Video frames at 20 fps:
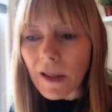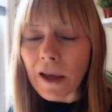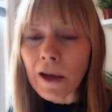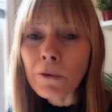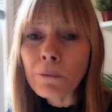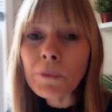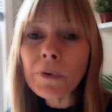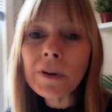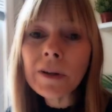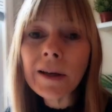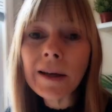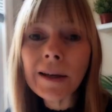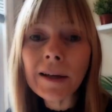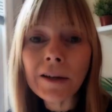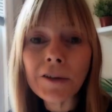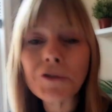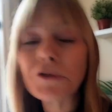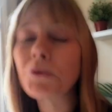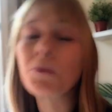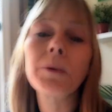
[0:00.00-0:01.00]
and really get
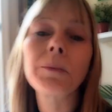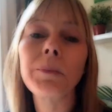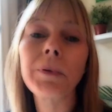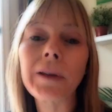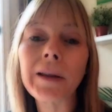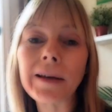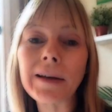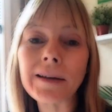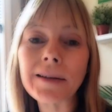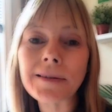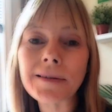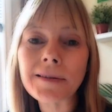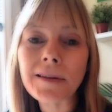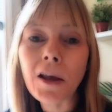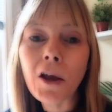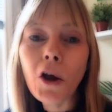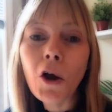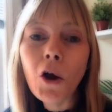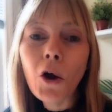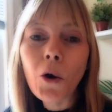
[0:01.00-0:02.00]
into a place
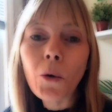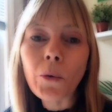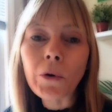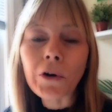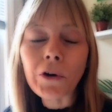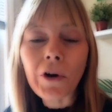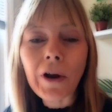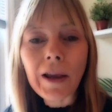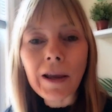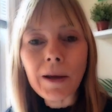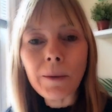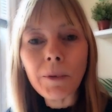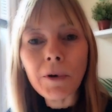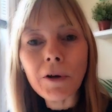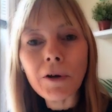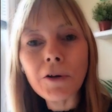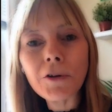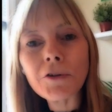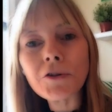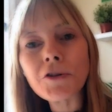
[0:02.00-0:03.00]
where you're
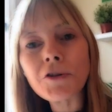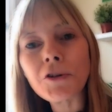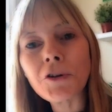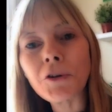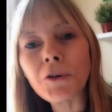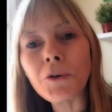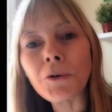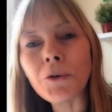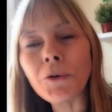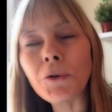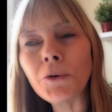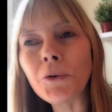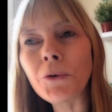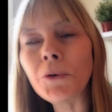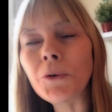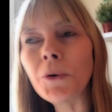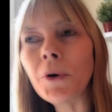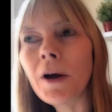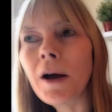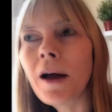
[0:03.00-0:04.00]
able
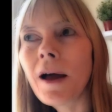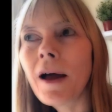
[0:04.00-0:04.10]
to